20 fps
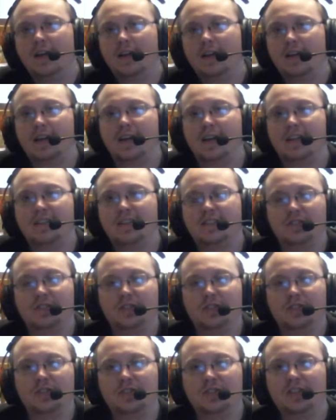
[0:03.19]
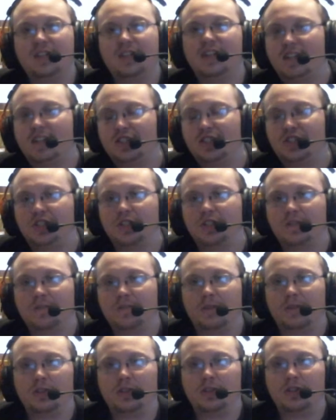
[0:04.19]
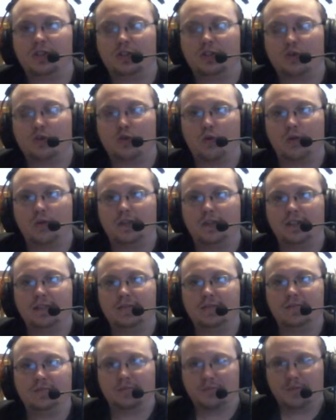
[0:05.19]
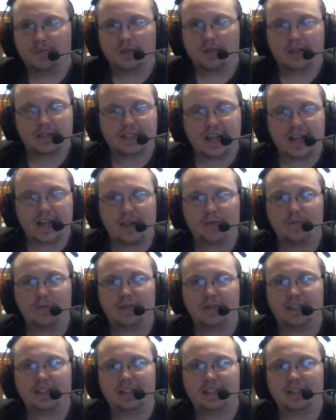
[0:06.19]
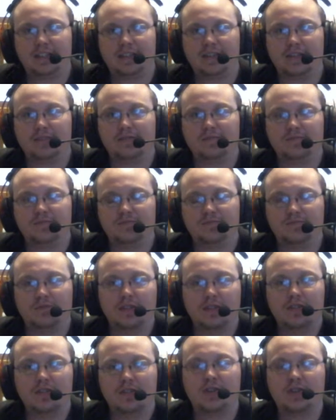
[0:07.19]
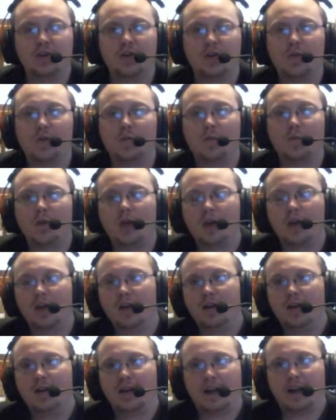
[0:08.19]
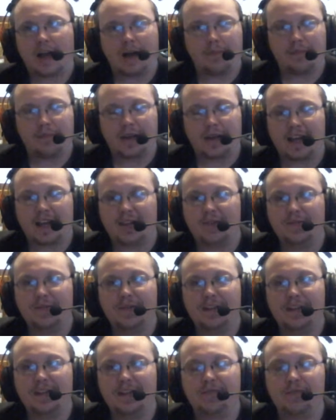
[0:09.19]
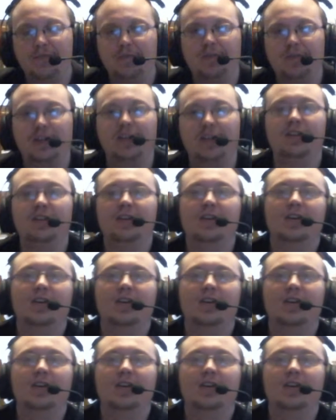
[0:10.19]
Guys, as you can see, I just finished the Quarry. It's Halloween now, so happy Halloween, everybody.